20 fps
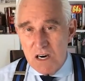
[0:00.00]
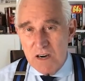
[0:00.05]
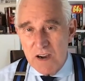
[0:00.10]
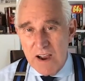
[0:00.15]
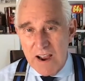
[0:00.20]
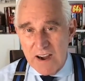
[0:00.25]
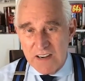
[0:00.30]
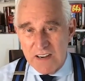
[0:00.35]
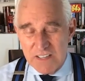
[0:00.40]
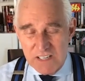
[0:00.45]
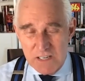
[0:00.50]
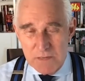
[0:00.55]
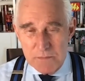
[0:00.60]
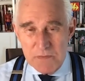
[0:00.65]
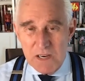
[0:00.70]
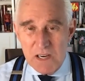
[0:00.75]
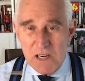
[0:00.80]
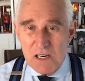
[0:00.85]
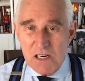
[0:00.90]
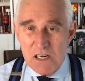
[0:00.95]

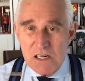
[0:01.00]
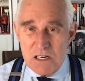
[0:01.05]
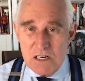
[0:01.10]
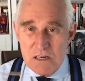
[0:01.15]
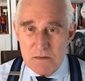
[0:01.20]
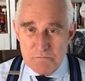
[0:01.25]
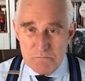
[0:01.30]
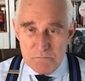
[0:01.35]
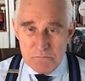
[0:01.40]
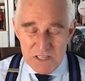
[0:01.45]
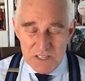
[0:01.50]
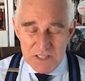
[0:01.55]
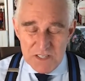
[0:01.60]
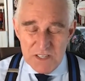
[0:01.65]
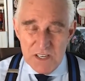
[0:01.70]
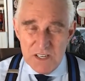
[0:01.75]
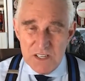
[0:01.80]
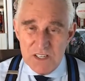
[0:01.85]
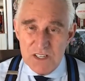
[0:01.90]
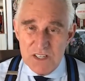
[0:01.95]
academia,
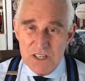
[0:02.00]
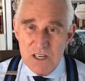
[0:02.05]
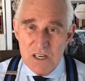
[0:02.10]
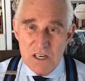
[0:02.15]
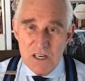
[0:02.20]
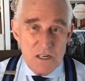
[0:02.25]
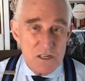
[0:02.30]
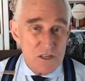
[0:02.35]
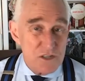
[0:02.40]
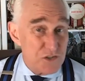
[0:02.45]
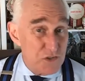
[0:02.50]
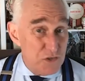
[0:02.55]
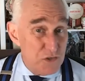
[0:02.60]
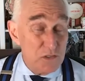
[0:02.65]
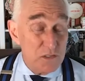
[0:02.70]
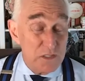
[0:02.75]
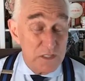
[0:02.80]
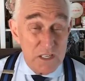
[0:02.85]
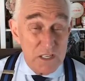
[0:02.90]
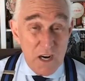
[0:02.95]
business,
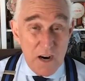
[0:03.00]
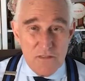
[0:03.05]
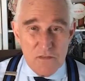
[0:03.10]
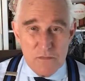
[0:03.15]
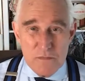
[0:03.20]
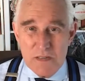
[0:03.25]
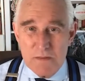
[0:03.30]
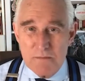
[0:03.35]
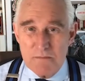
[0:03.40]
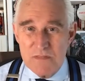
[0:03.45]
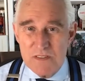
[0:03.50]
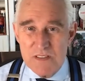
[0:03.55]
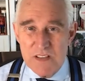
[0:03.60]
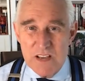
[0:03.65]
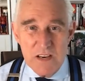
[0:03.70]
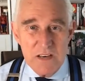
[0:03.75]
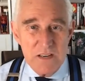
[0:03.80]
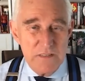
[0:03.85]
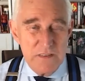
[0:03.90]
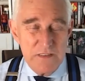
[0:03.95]
certainly government.
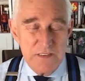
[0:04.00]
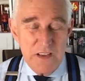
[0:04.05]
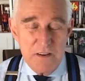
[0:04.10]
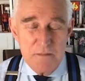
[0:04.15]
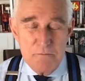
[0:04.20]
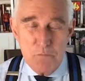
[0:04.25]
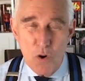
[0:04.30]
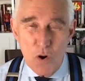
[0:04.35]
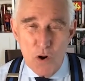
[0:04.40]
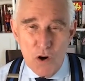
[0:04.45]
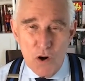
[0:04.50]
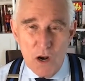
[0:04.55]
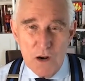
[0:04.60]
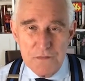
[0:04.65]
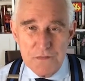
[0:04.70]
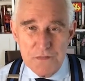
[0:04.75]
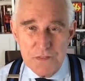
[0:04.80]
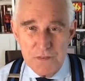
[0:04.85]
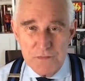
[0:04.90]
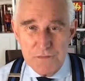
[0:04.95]
They've bought
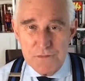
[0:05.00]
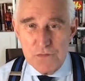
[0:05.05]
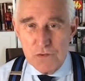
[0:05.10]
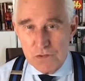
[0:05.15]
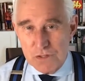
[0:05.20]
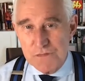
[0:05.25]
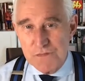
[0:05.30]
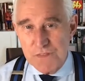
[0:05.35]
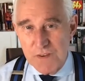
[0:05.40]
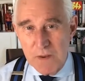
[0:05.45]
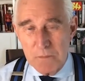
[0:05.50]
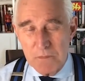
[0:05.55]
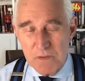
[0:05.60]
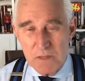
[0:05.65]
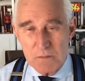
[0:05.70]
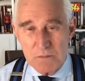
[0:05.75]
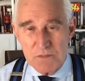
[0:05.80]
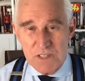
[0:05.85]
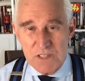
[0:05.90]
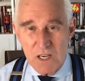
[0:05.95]
off the first family
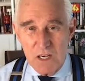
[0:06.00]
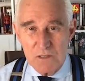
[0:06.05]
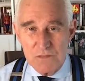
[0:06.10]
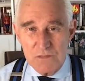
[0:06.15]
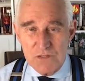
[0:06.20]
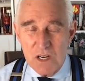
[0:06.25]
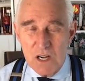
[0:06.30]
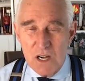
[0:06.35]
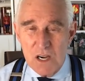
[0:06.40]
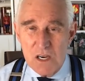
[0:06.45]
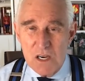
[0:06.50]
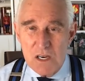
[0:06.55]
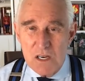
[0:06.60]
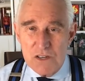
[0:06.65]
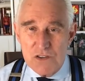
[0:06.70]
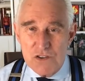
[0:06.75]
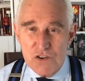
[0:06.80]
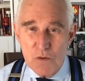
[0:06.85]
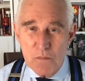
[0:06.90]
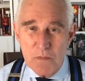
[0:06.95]
themselves.
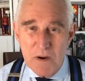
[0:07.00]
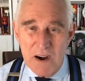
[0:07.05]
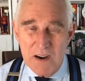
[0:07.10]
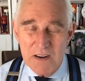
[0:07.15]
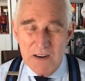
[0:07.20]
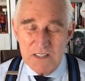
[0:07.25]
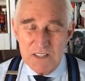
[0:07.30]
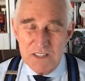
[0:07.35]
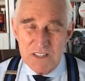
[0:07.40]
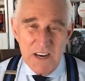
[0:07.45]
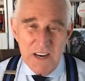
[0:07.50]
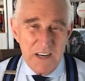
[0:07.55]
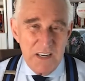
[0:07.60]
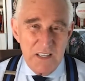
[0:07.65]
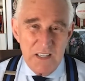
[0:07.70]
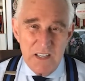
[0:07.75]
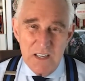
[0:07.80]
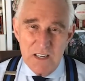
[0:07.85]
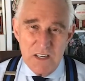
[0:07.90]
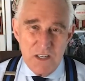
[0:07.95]
Joe Biden has
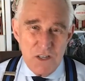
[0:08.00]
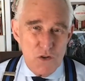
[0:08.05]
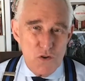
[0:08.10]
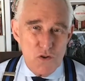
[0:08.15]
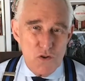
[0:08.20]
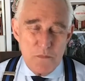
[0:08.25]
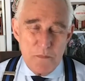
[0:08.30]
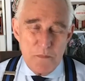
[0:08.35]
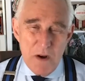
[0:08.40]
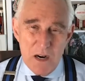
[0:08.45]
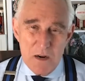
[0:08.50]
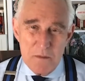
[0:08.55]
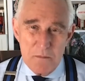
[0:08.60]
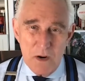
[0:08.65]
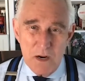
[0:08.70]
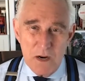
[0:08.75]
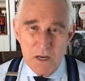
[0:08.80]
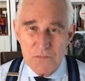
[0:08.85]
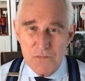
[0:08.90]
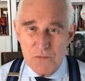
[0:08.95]
taken in a huge amount of
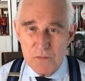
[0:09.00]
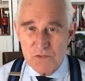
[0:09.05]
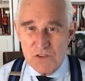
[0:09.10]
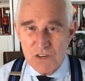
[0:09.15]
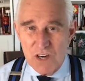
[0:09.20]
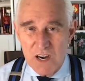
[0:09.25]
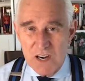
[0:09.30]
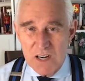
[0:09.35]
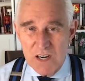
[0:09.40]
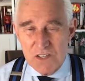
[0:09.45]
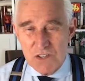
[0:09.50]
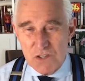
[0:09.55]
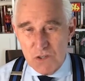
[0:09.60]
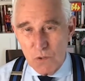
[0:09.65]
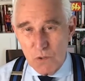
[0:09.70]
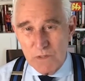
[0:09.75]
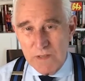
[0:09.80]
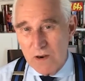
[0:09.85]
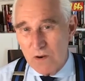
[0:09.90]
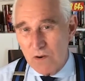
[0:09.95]
money from China,
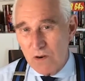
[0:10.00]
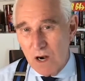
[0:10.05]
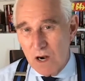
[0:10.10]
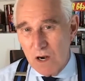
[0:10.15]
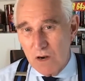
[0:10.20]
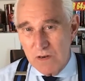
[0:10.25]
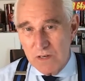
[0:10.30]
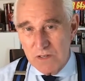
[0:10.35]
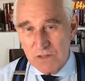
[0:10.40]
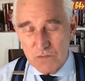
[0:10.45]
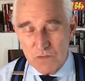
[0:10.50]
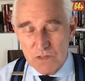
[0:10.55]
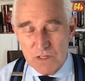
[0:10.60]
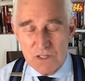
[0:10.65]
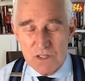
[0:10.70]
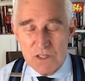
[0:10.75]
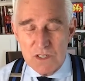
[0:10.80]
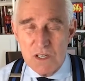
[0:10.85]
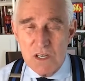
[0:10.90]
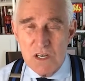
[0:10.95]
sold out our
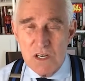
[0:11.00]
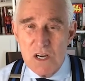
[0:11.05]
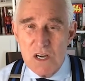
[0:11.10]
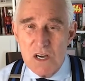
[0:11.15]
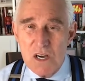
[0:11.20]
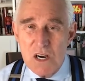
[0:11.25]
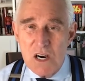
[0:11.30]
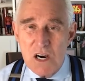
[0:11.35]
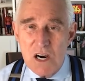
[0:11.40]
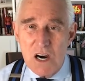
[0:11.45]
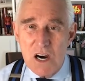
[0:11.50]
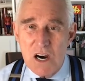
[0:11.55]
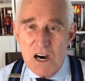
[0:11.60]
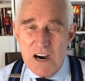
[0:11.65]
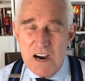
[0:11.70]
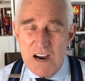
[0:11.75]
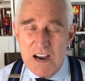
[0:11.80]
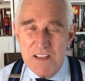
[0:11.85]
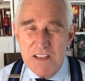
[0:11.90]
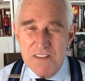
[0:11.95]
interests.
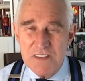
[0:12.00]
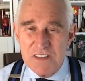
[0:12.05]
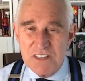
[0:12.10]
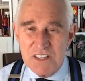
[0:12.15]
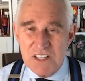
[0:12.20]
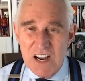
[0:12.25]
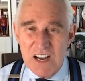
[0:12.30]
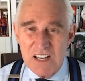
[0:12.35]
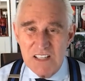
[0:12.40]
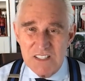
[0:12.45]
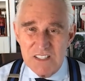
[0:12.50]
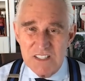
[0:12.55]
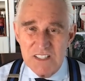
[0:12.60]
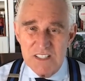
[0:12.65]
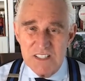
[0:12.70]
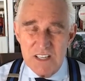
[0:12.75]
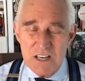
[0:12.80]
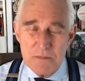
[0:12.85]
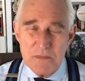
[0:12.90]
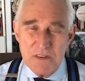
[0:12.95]
And this
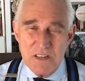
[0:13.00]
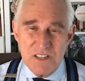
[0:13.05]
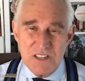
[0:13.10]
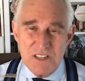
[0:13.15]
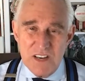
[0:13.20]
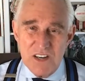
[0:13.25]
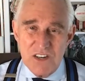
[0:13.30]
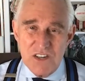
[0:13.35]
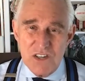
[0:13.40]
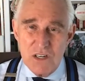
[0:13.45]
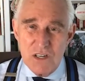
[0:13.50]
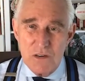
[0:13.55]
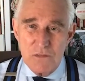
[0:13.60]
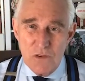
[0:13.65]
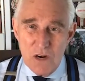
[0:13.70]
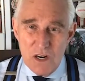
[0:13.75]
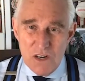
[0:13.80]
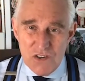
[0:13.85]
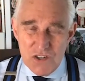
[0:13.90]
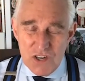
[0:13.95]
constant demonization of
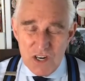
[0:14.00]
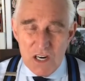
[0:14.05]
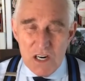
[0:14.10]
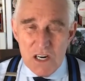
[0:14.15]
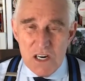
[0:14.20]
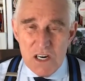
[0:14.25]
Russia,